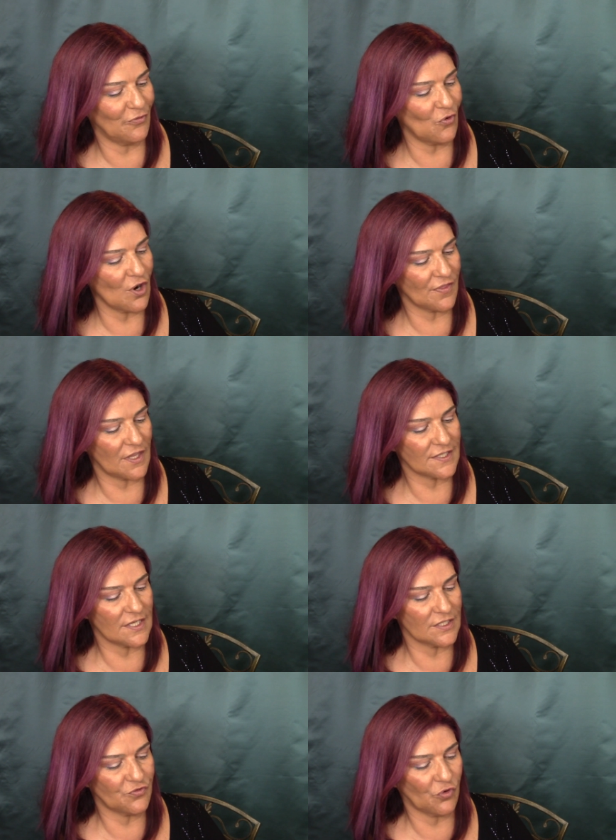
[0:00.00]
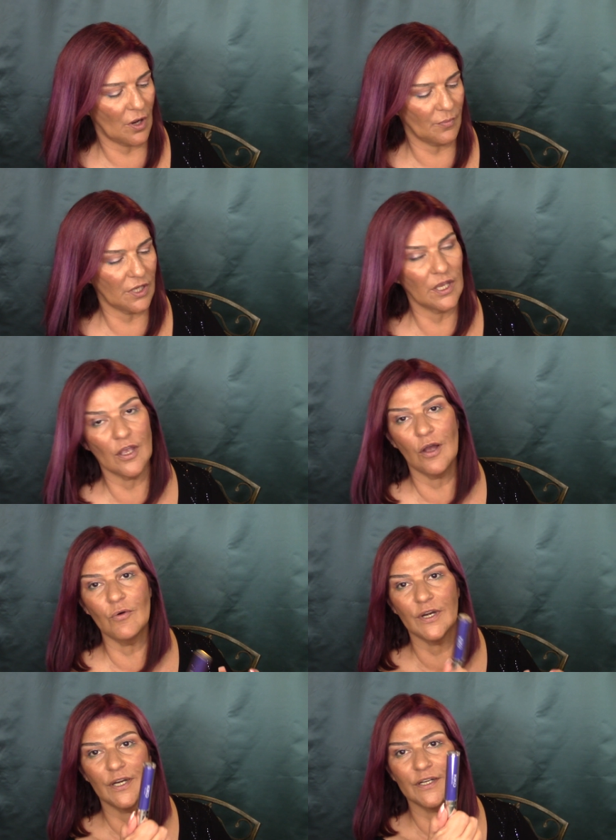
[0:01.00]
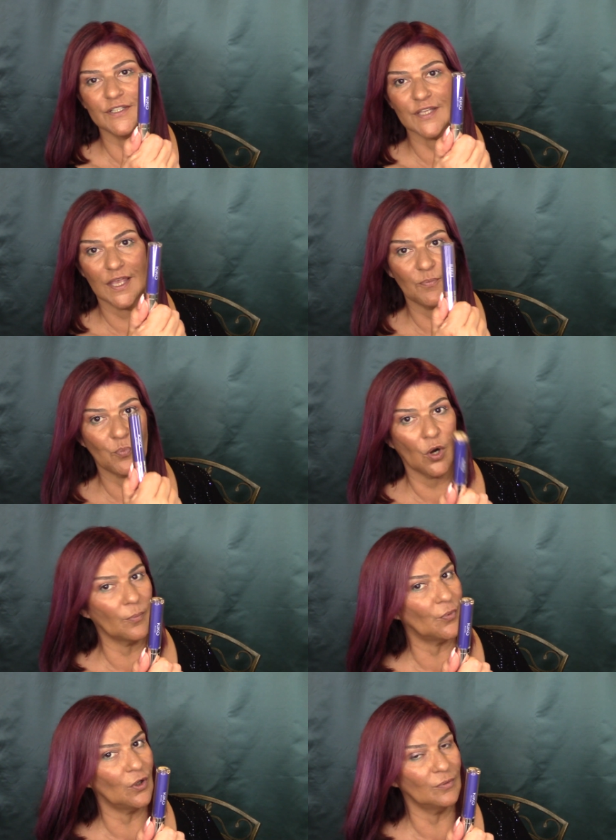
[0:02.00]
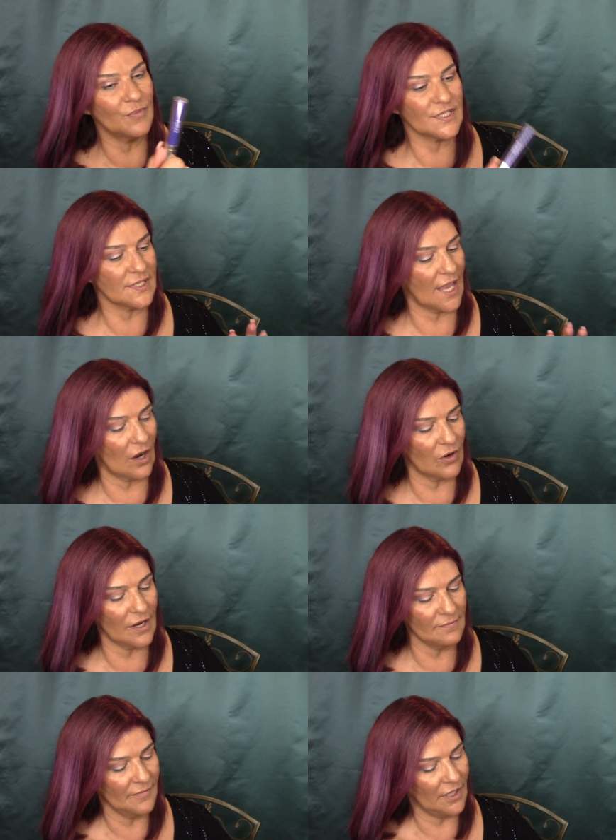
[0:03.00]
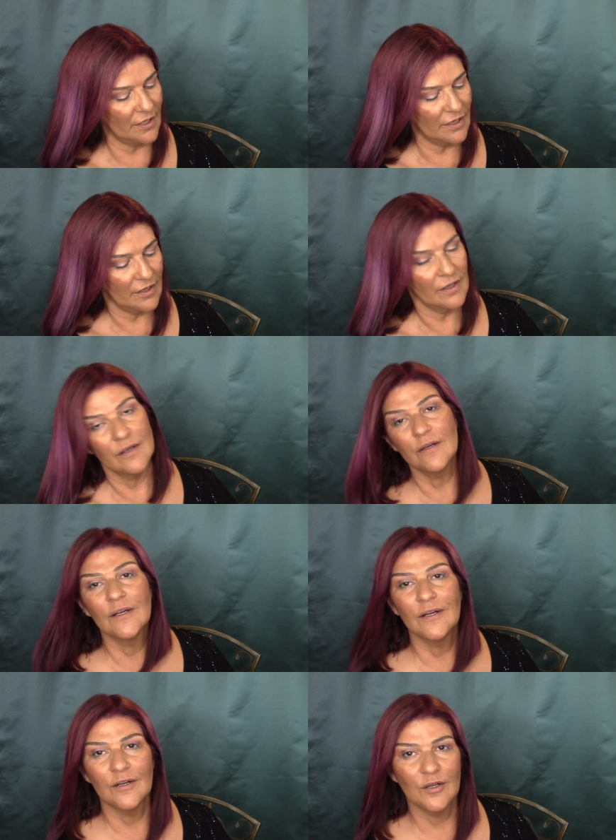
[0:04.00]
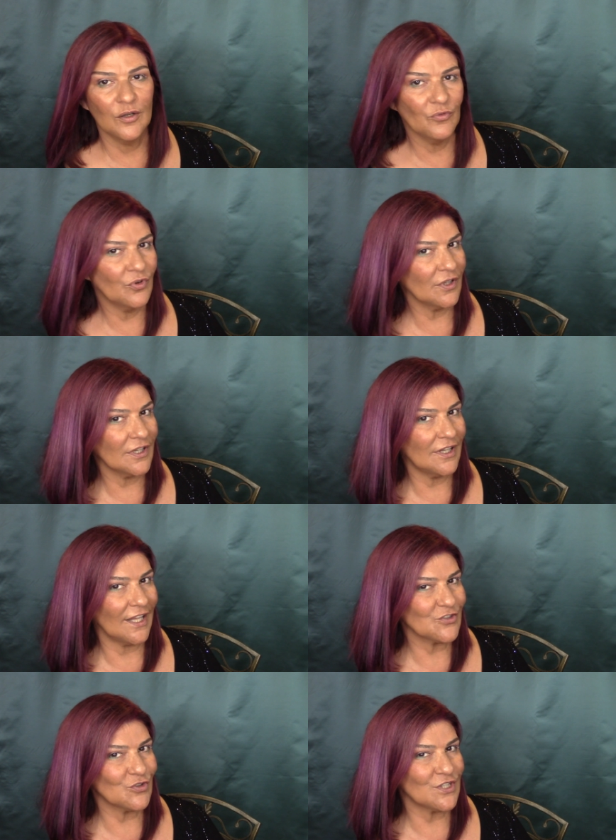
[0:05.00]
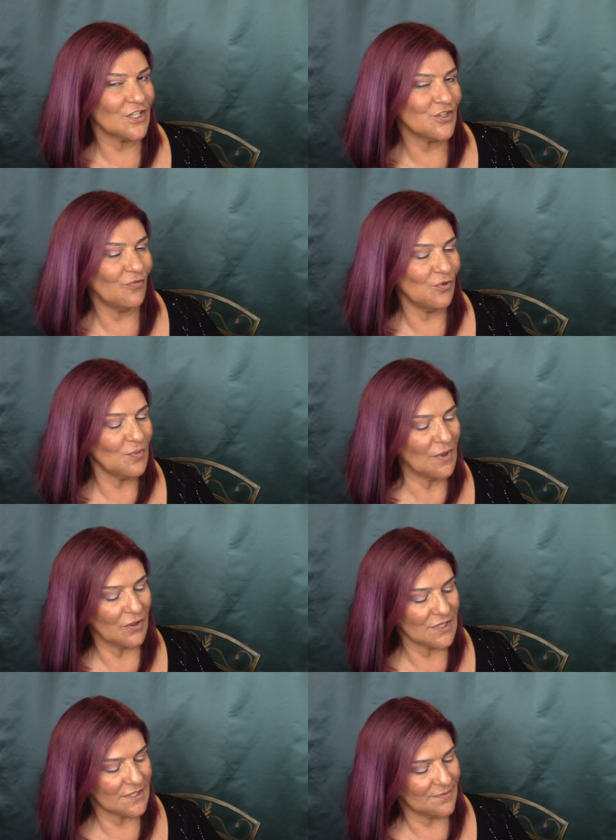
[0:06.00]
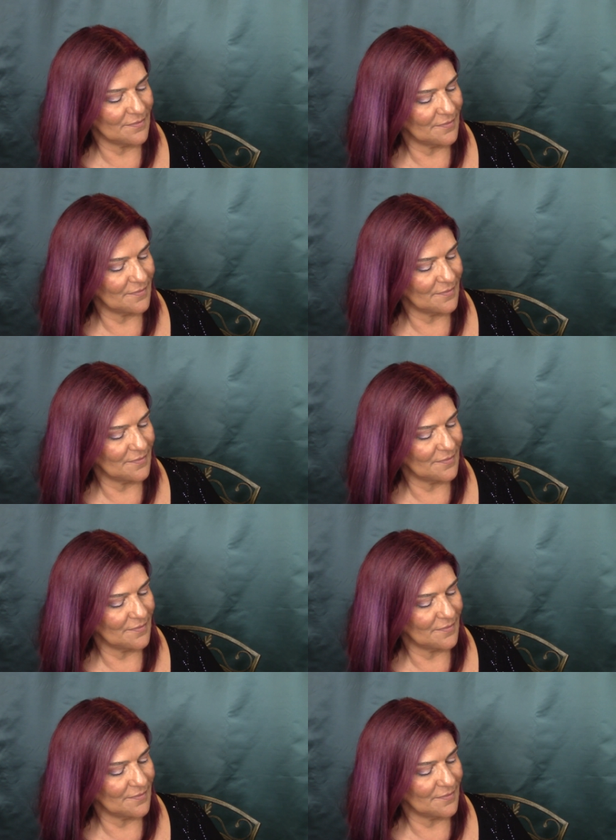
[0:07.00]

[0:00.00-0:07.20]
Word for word: before. This is from Kiko and it is a purple mascara for a little extra touch of blueberries.